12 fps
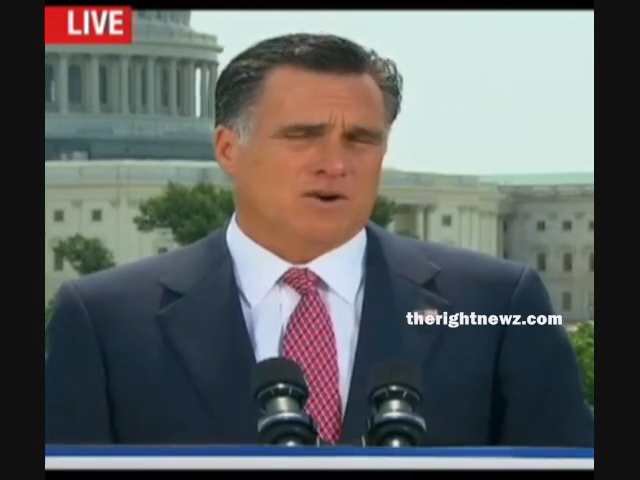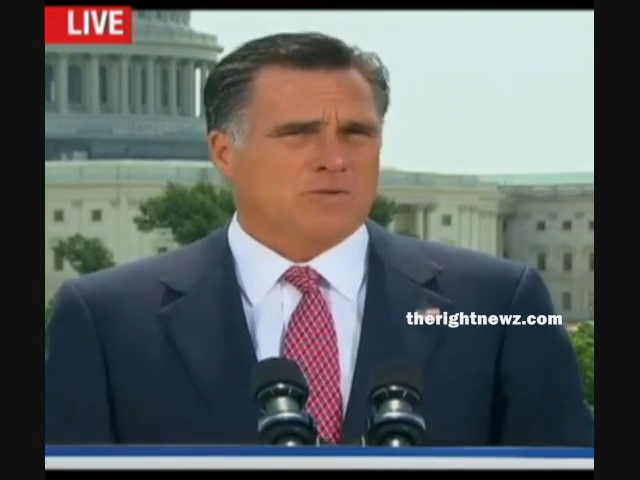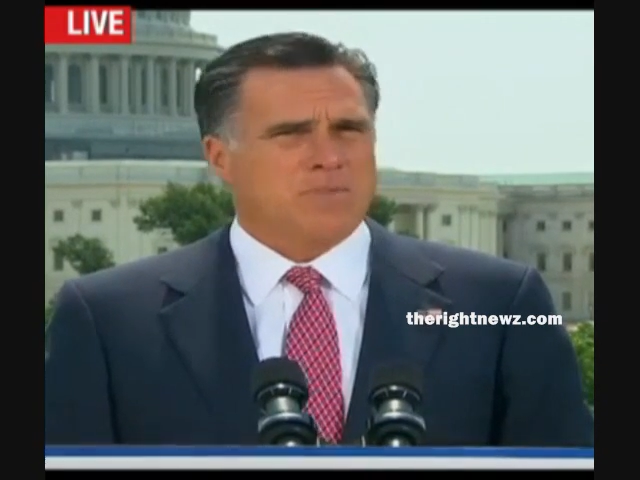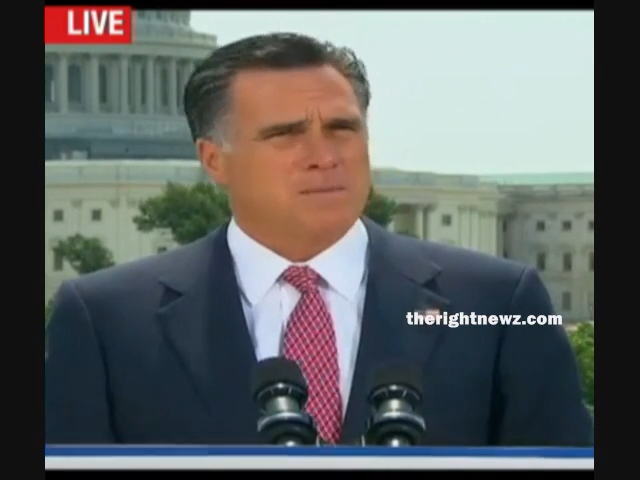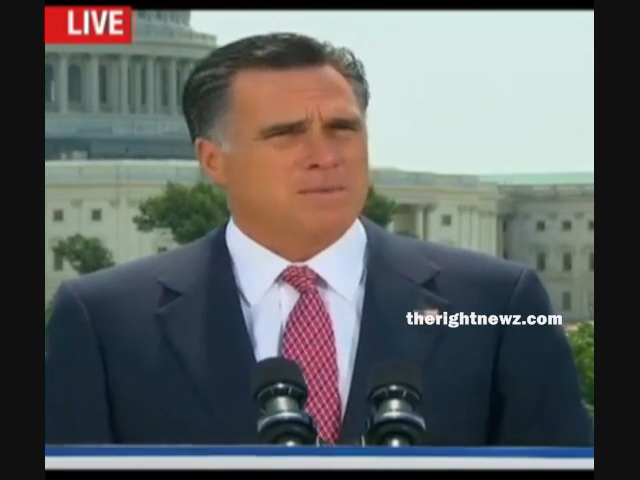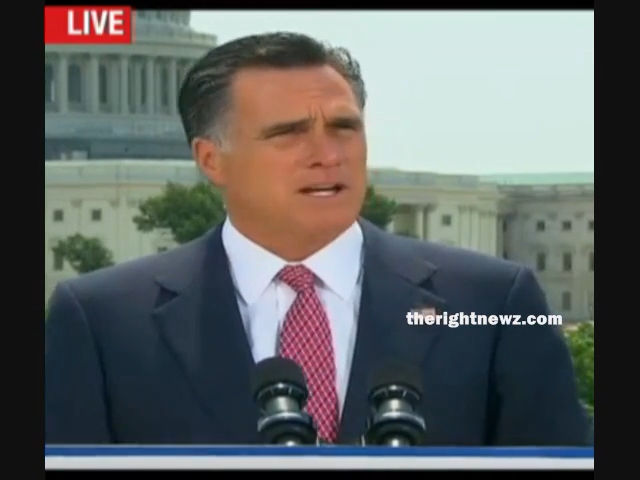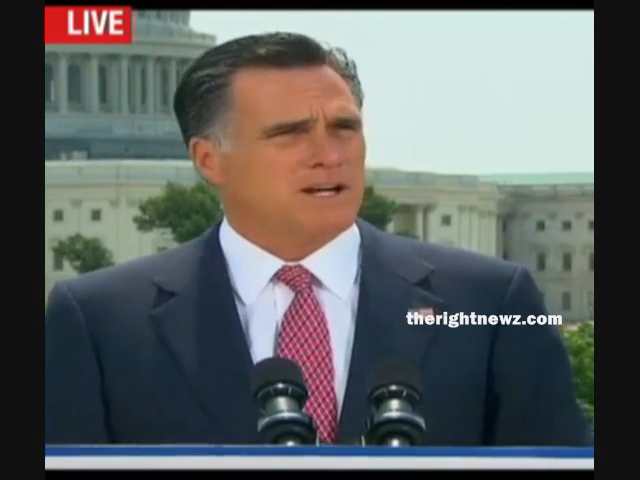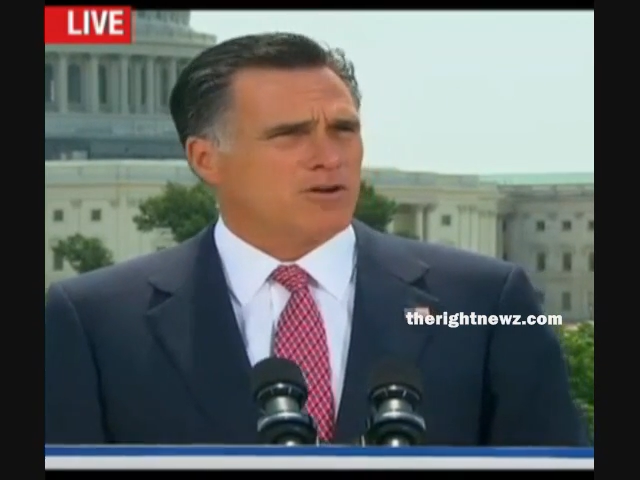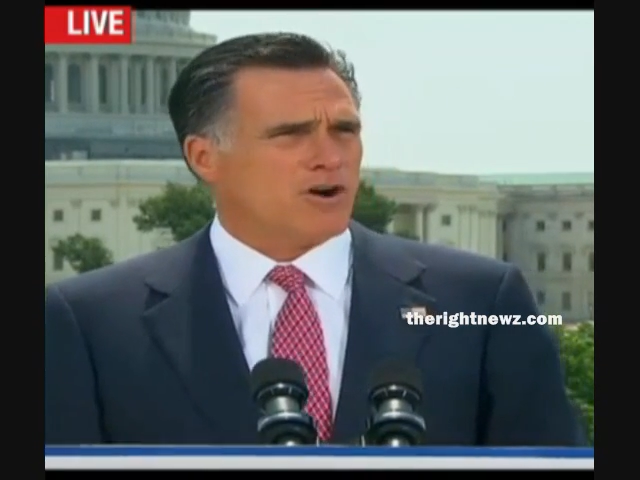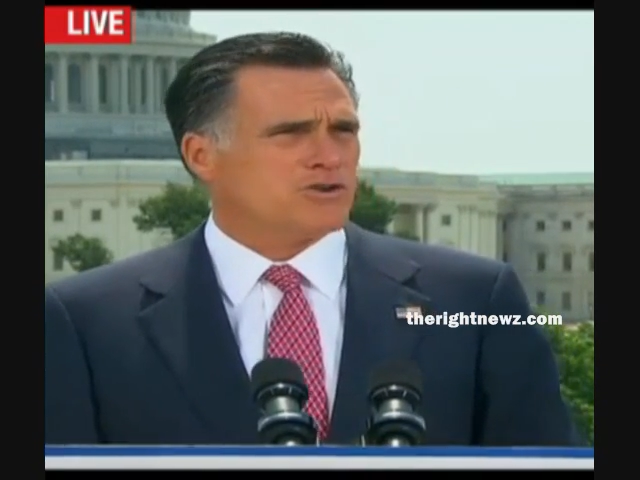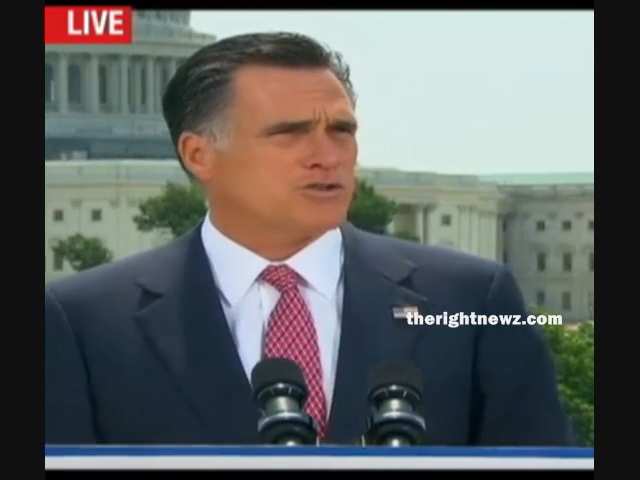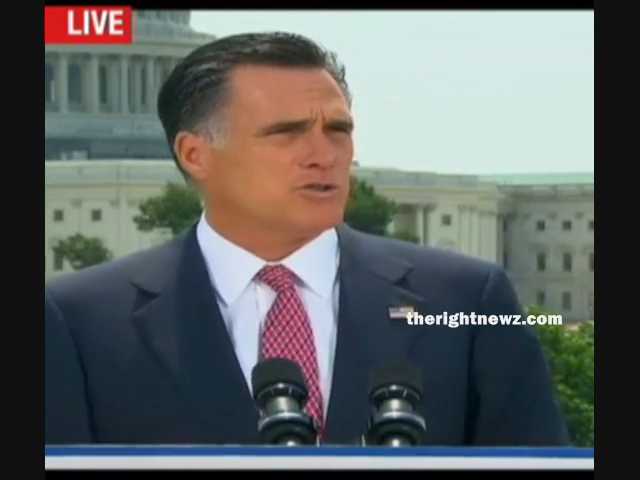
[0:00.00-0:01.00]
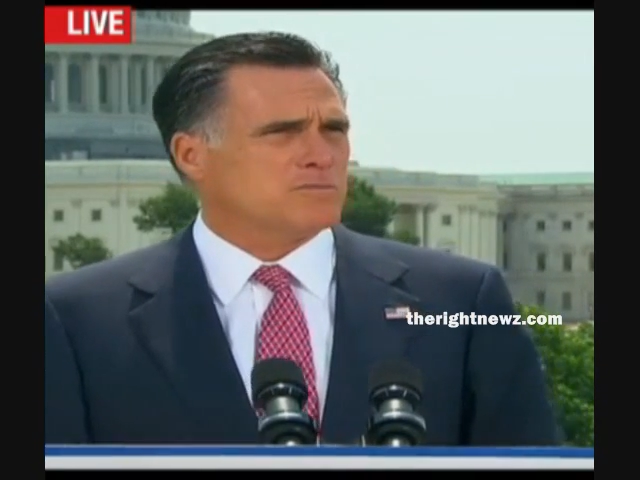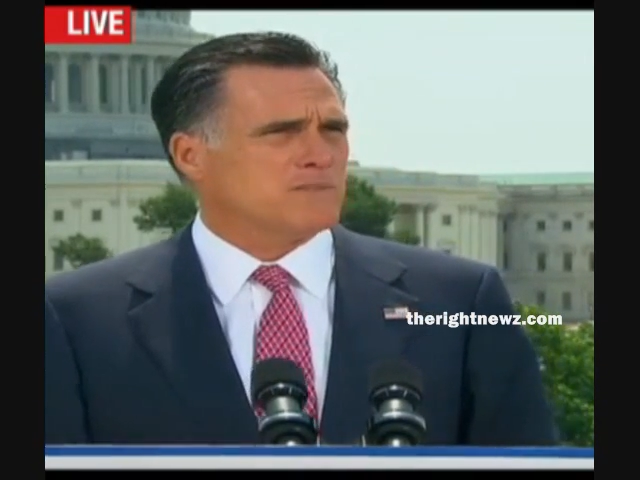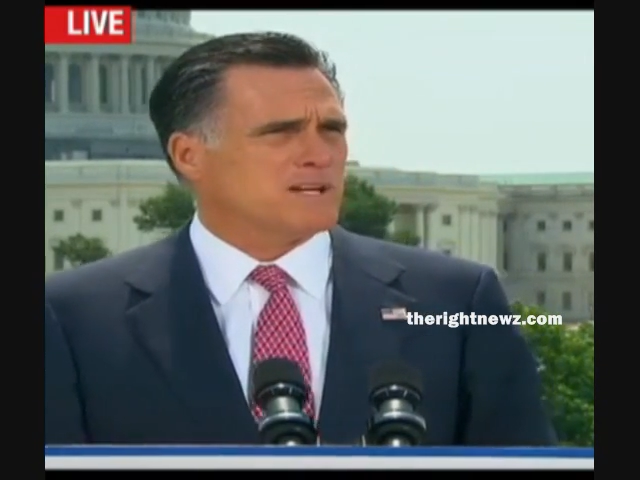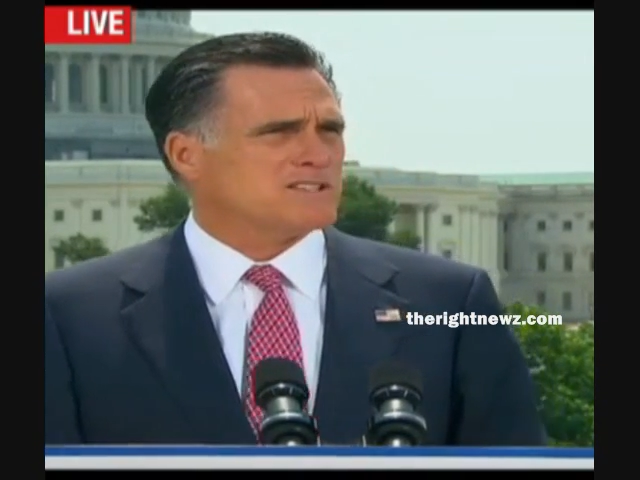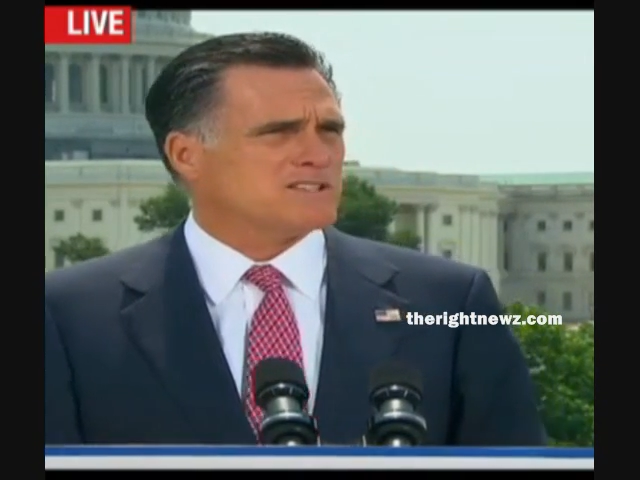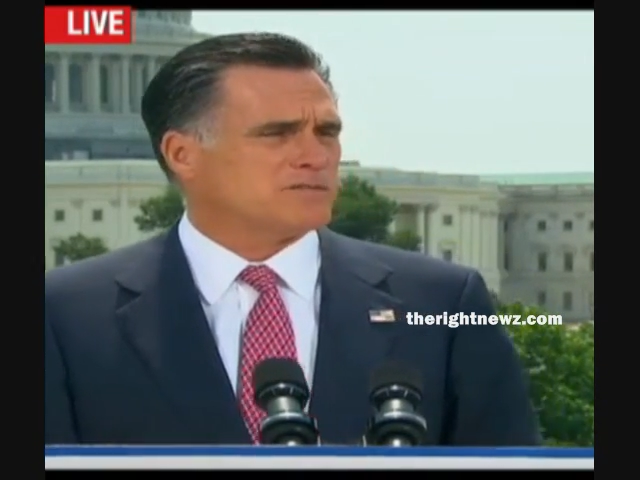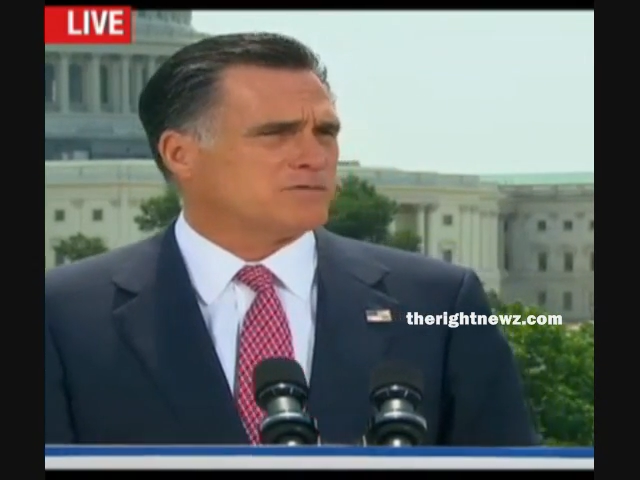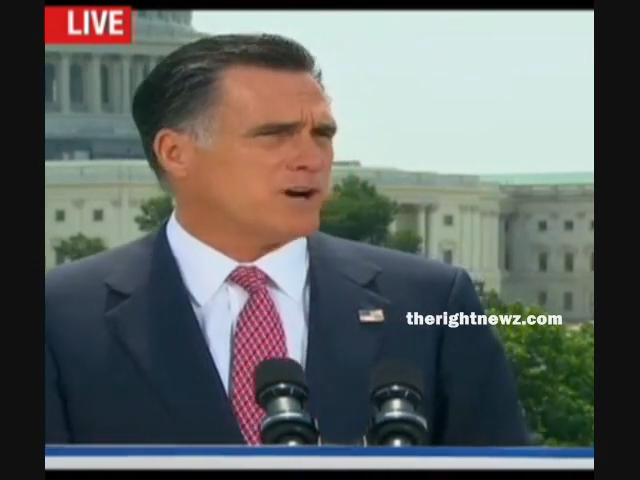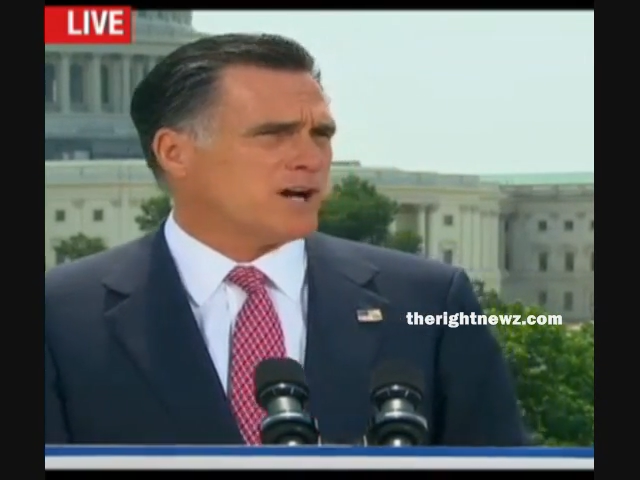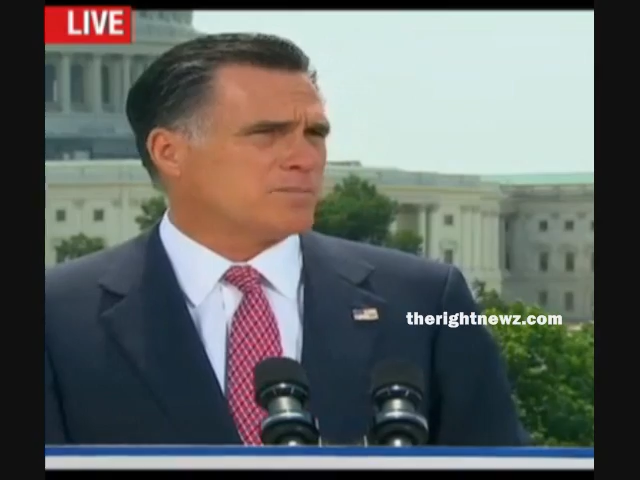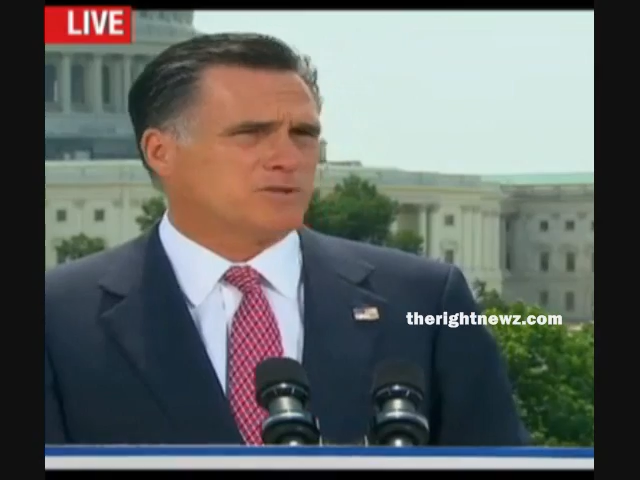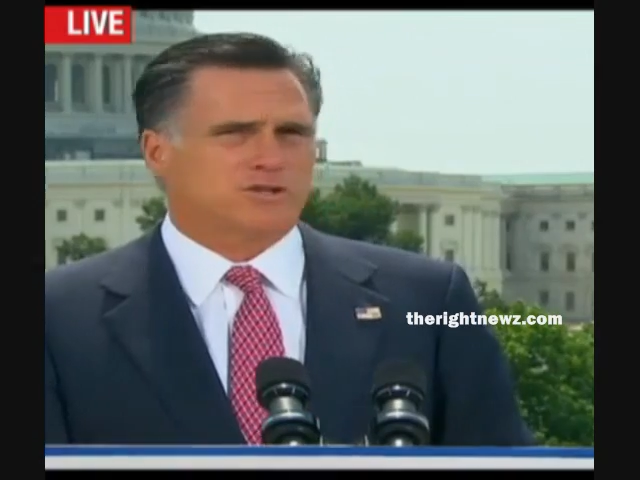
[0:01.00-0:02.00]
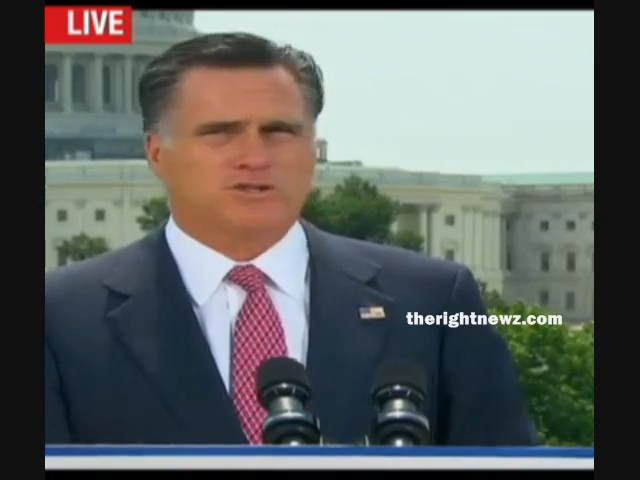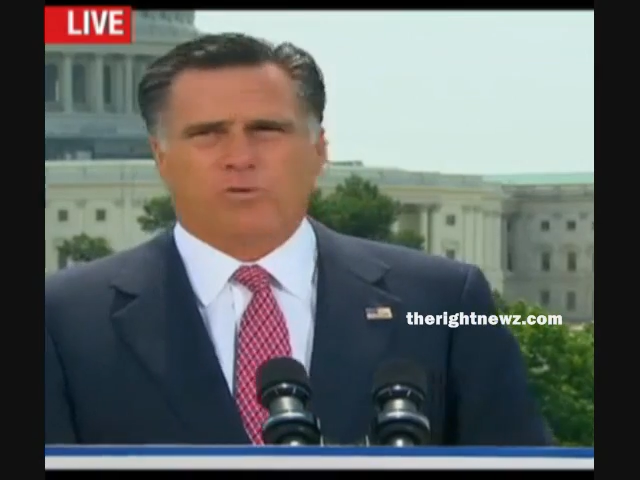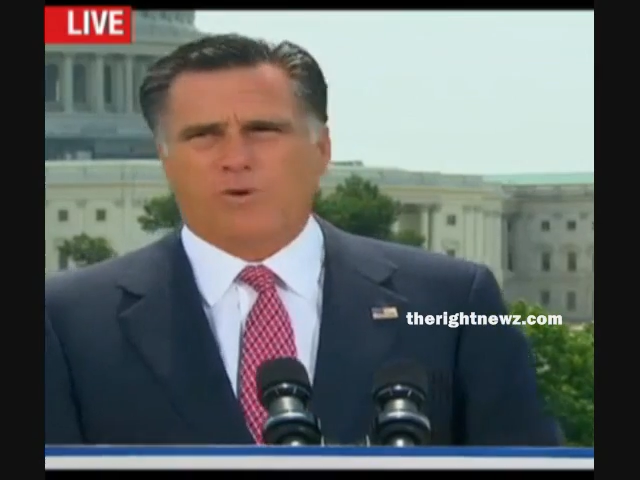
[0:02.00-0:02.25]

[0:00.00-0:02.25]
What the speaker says: Obamacare also means that for up to